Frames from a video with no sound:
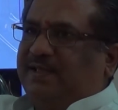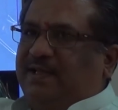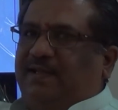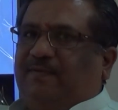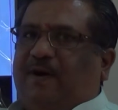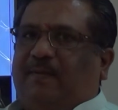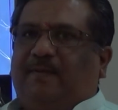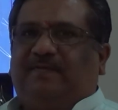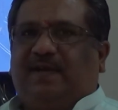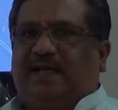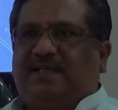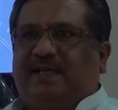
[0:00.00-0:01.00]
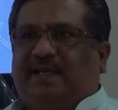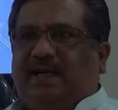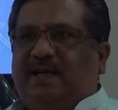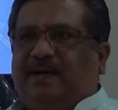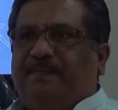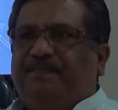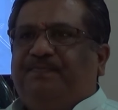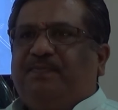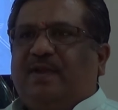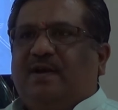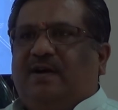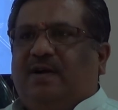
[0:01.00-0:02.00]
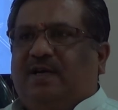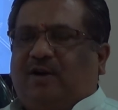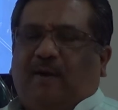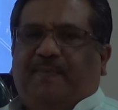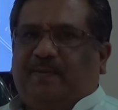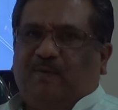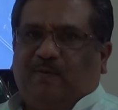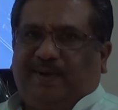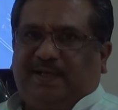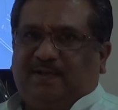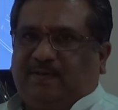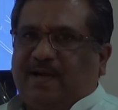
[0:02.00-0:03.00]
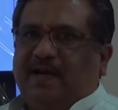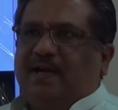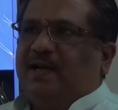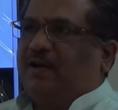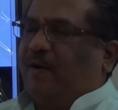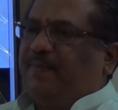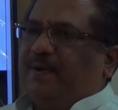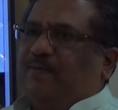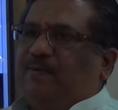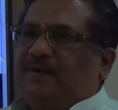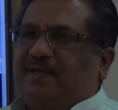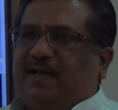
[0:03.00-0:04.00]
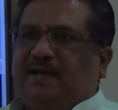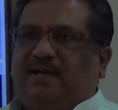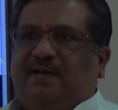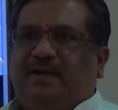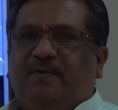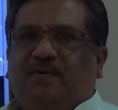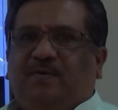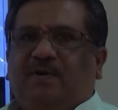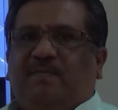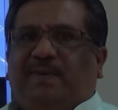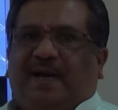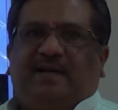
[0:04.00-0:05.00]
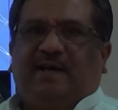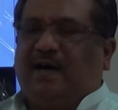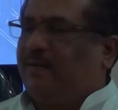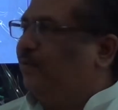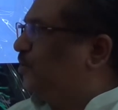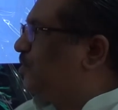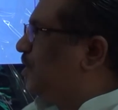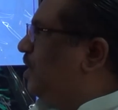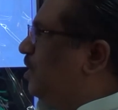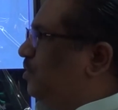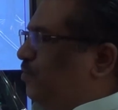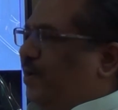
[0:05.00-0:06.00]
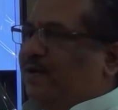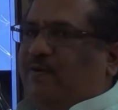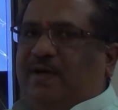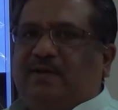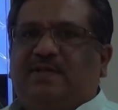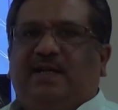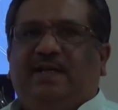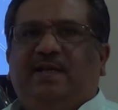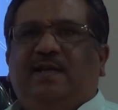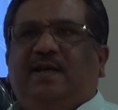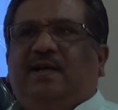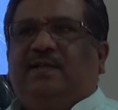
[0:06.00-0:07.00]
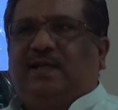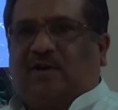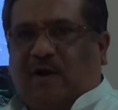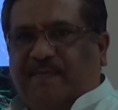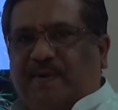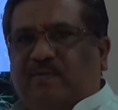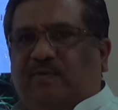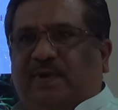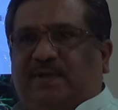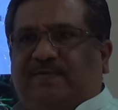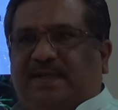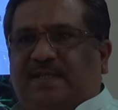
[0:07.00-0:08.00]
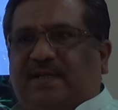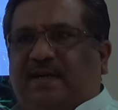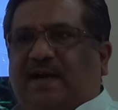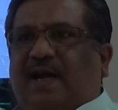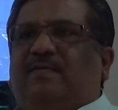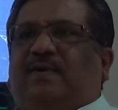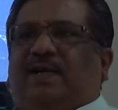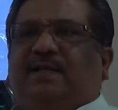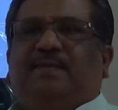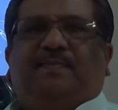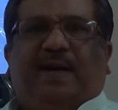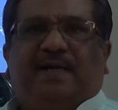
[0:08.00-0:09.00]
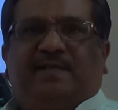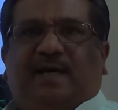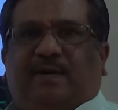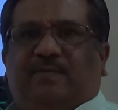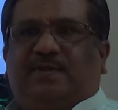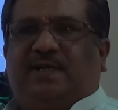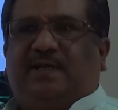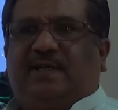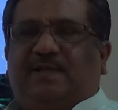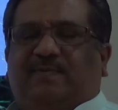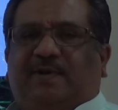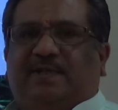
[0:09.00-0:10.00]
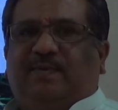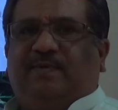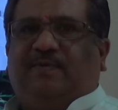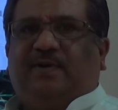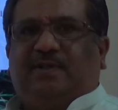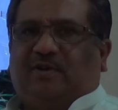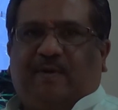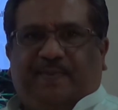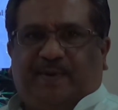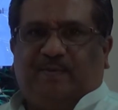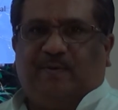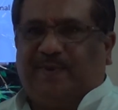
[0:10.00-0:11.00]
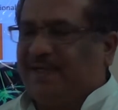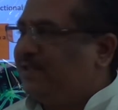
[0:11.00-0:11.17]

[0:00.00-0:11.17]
In the form of nastic and tropic movements. Okay, tropic movements are due to plant hormones. So we are going to study the tropic movements first, and what are the plant hormones that are responsible for the tropic movements.